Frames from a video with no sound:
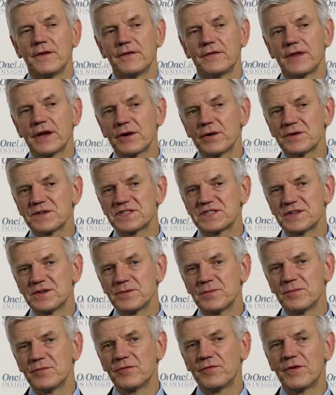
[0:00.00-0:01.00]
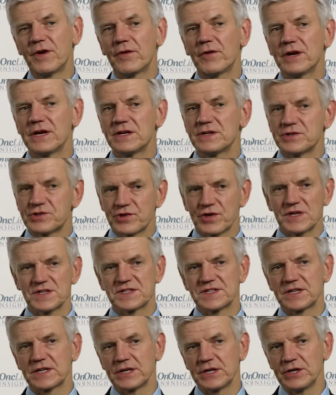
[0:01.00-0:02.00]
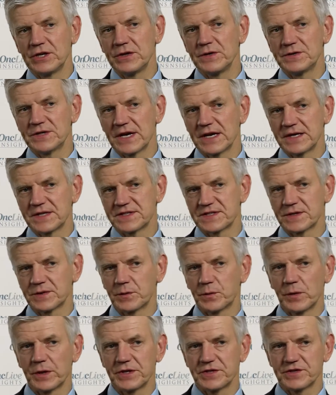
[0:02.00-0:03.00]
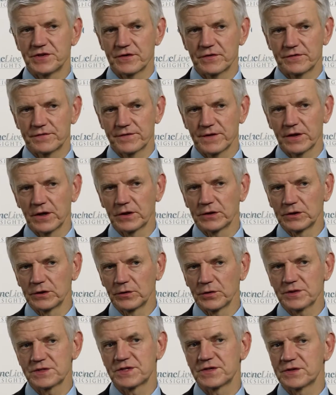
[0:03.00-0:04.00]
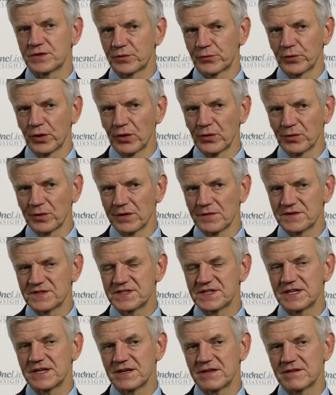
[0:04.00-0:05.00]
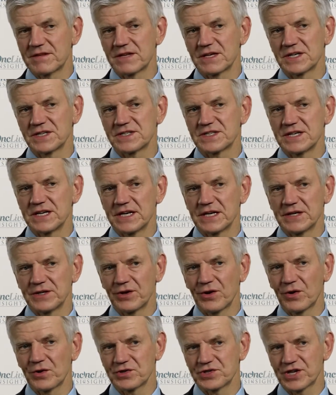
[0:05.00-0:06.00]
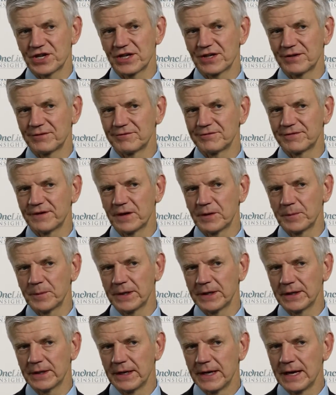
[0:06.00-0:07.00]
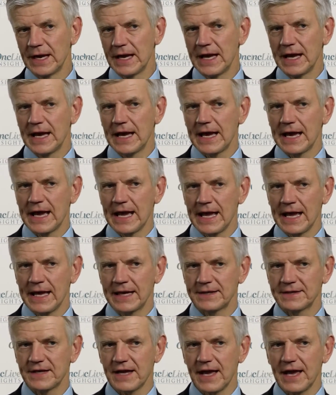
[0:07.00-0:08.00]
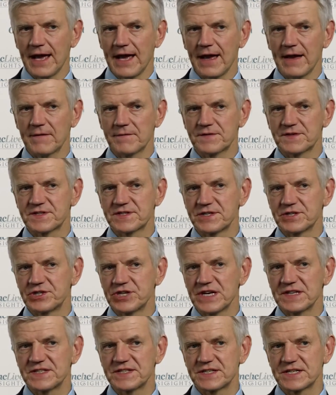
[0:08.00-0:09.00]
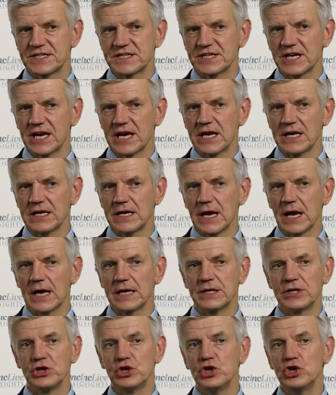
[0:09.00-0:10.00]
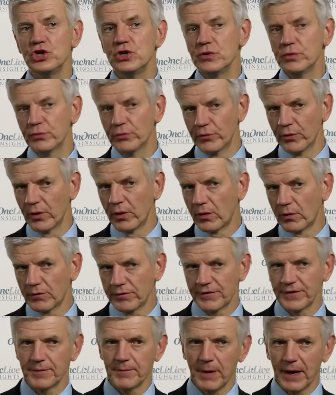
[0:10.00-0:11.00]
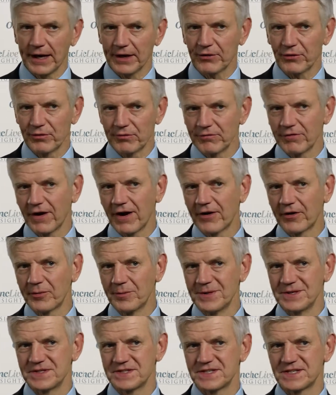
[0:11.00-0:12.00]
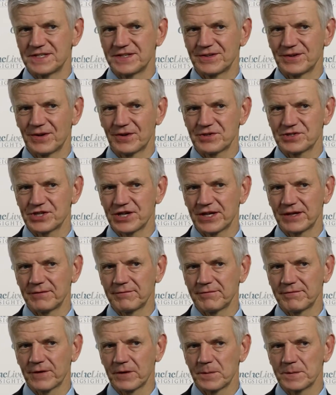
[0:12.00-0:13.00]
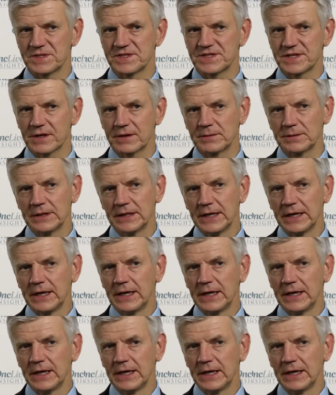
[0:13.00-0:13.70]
There are some very interesting new data which have uh, looked at the role of CD30 in Hodgkin lymphoma and have suggested a, a new role for the microenvironment in Hodgkin lymphoma. So